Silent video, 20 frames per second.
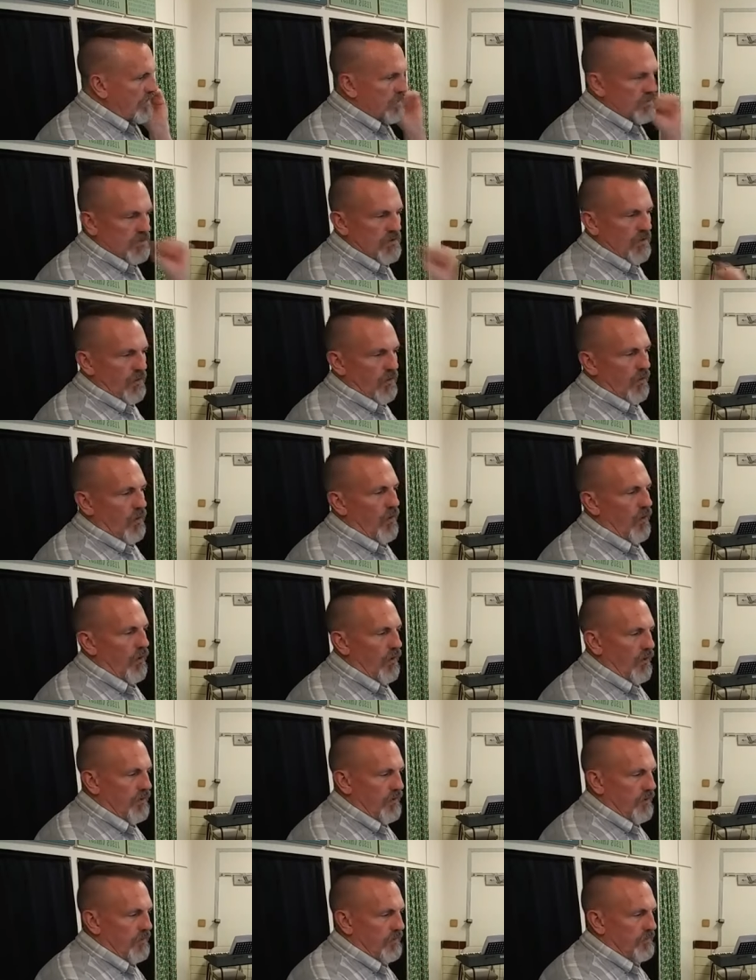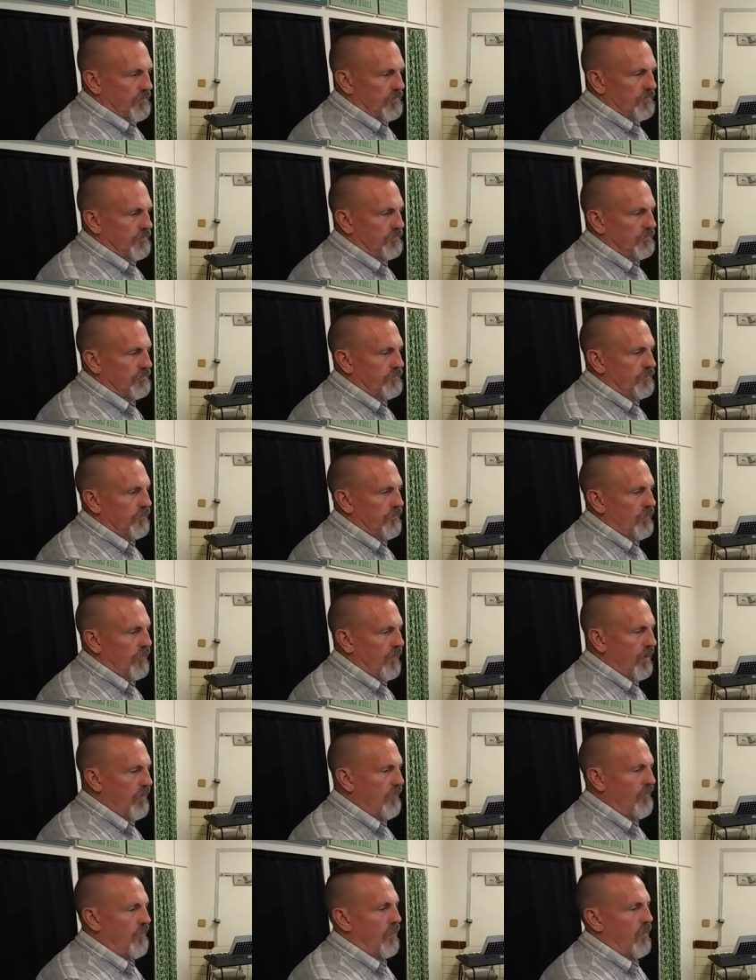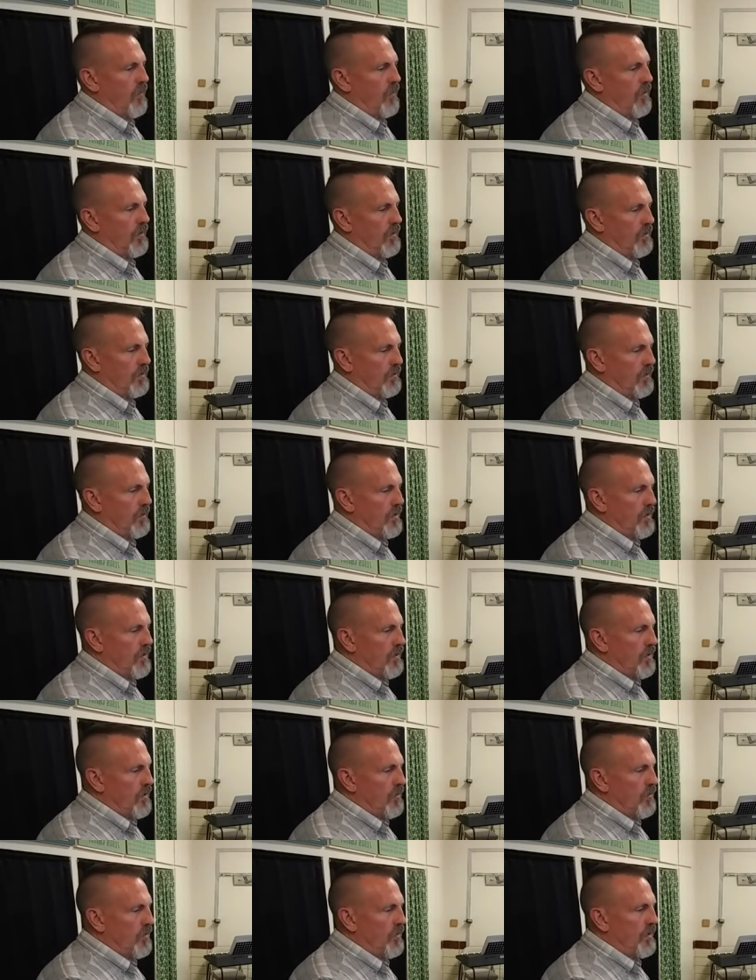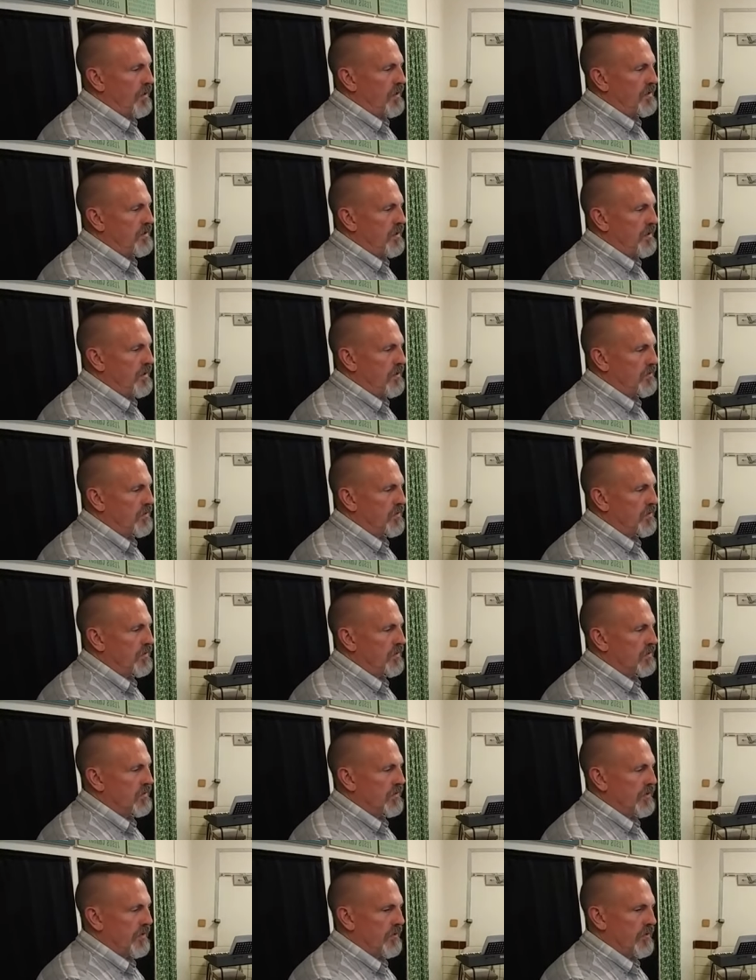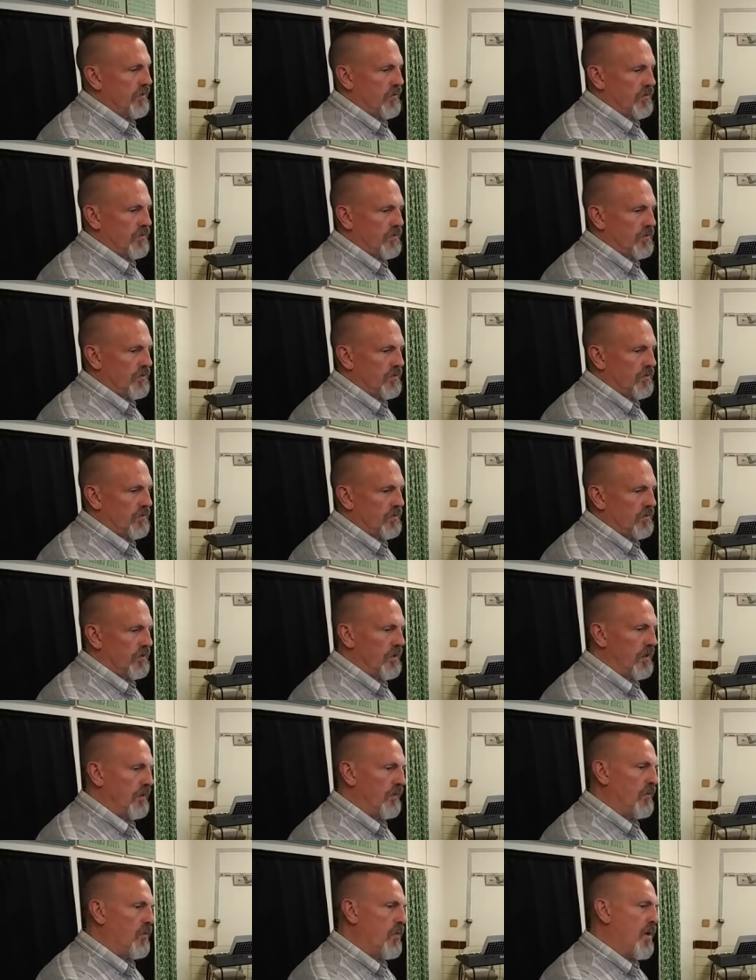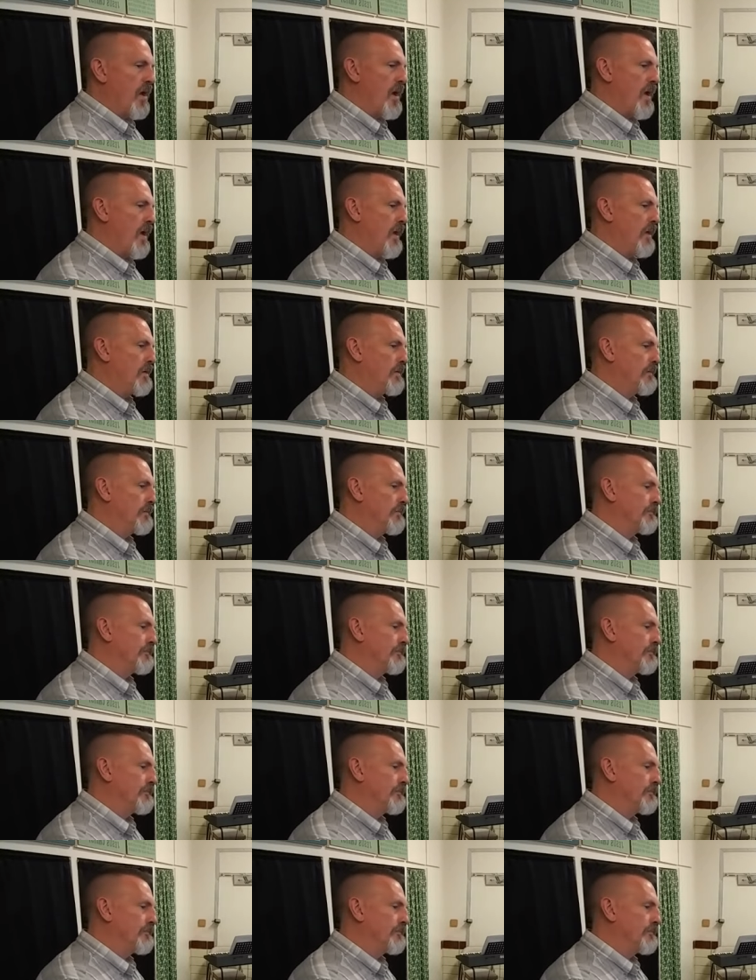is the Lord. Therefore will he teach sinners in the way.